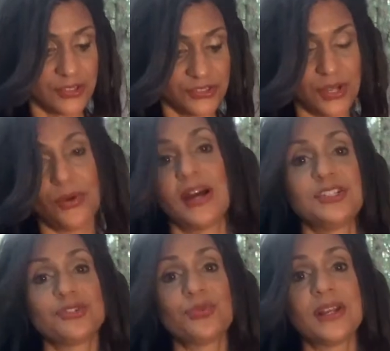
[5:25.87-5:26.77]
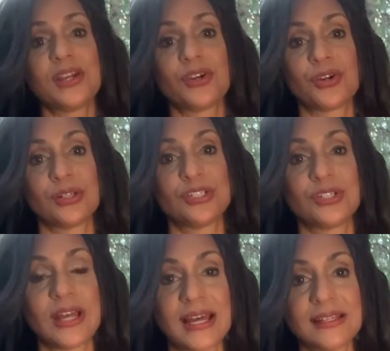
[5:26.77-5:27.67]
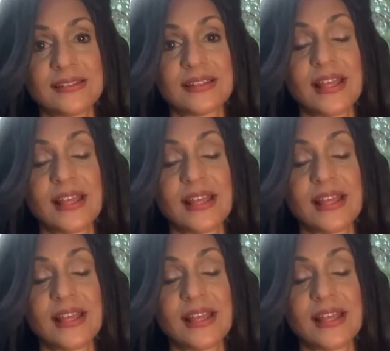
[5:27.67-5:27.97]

So I just want to encourage you guys,